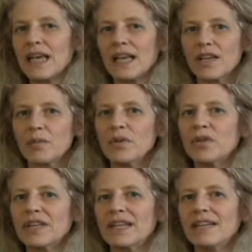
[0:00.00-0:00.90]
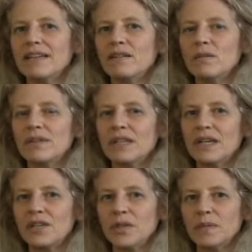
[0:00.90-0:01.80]
and communicate with
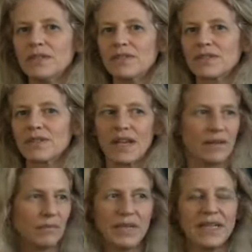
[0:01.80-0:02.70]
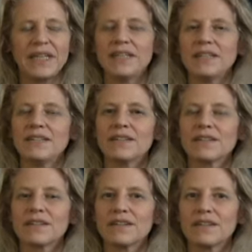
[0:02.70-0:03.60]
non-humans and many
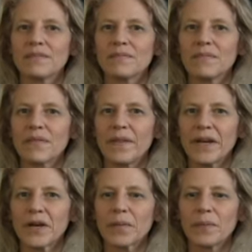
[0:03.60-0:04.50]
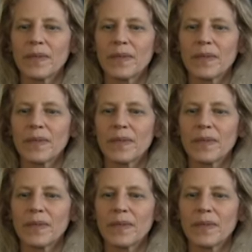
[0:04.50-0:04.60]
ETs there.